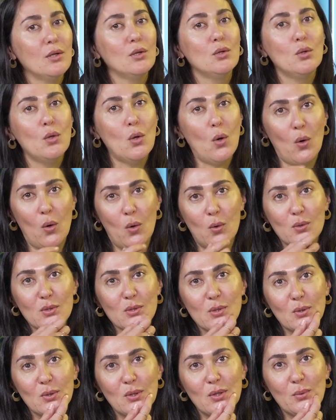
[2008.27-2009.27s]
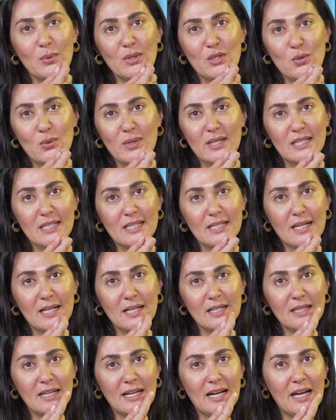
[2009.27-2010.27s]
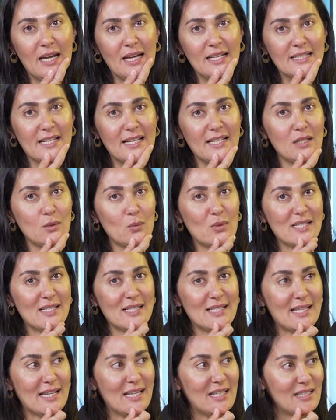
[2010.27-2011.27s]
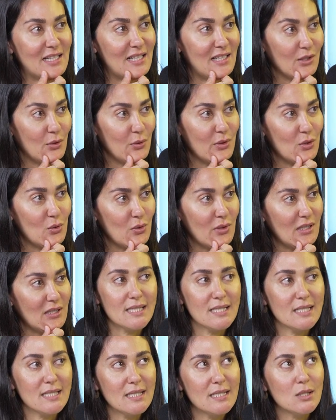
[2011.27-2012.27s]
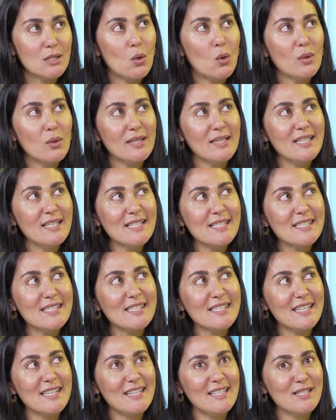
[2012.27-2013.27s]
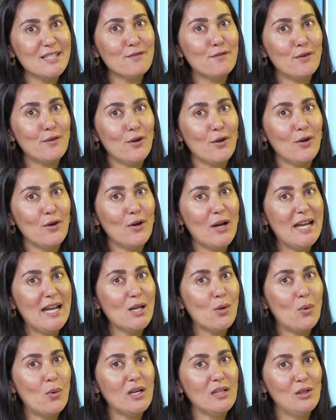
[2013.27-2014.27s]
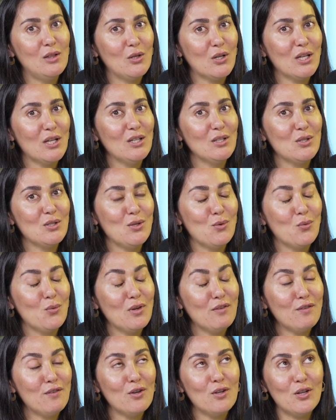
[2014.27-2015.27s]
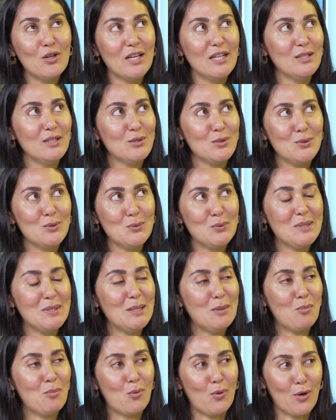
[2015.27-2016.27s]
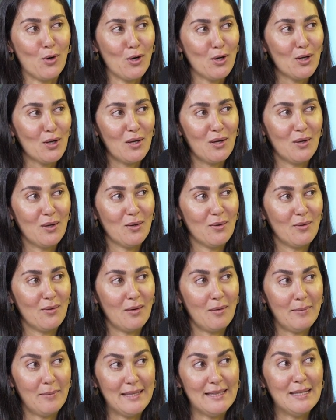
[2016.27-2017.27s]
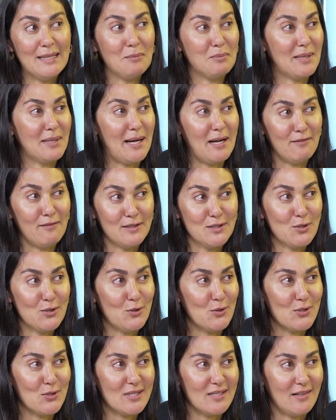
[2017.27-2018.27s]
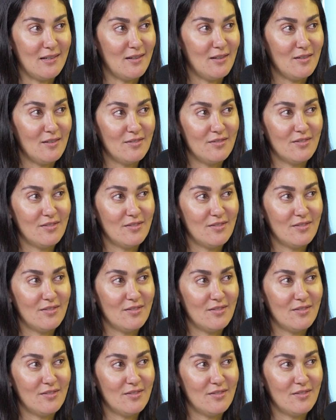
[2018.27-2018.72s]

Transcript: No. So the retreat that I attended was a psychedelic retreat. So this is for anyone if you're looking to do deep work, deep dive into yourself,